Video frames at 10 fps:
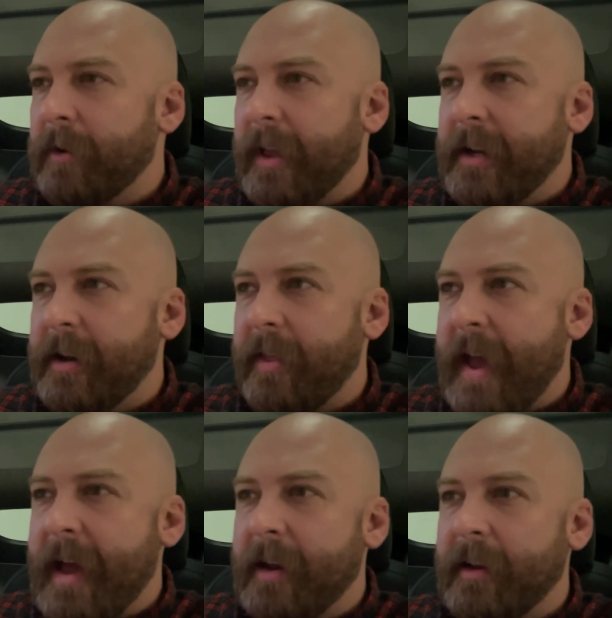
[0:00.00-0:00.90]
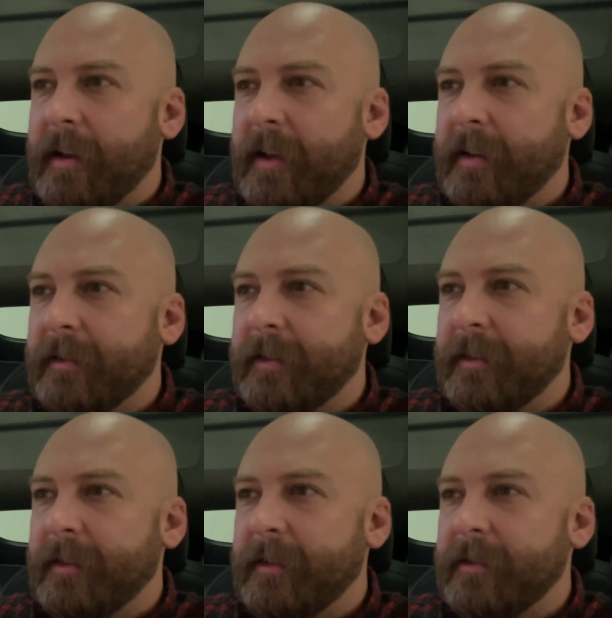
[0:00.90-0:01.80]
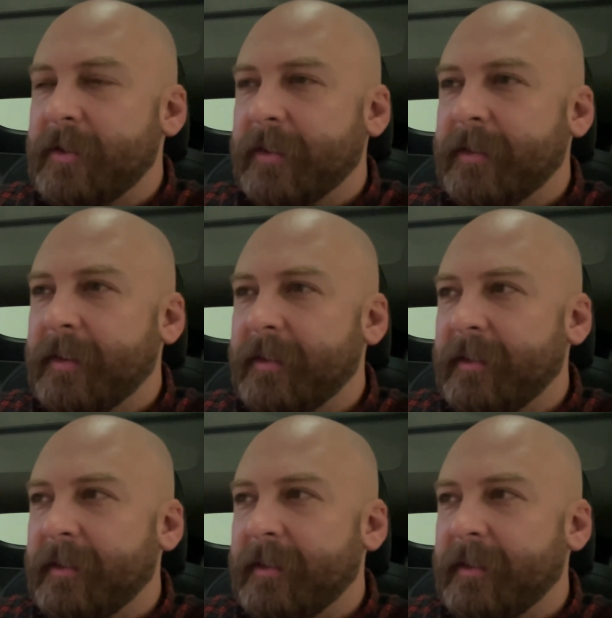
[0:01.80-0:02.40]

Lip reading: related to that is just,